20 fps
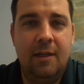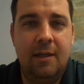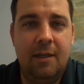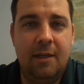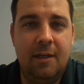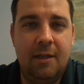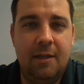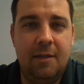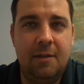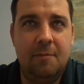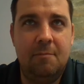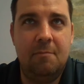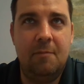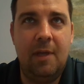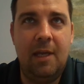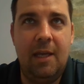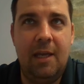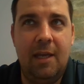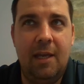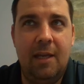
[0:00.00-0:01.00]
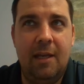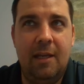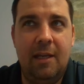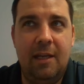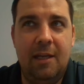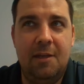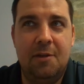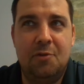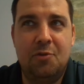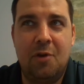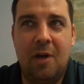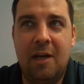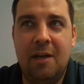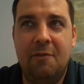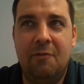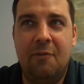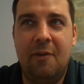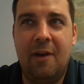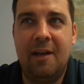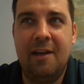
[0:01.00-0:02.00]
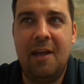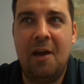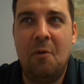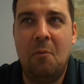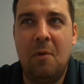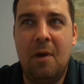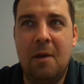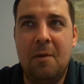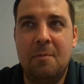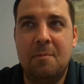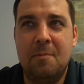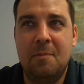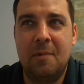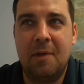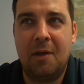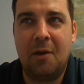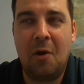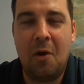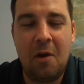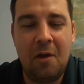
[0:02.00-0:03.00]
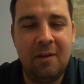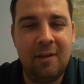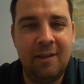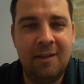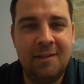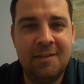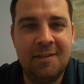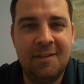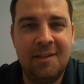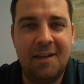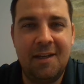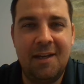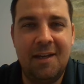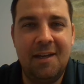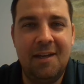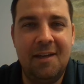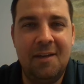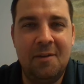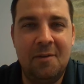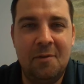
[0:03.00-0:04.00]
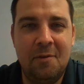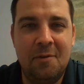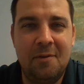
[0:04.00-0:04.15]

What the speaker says: And in trying to find out what I'm going to call it, I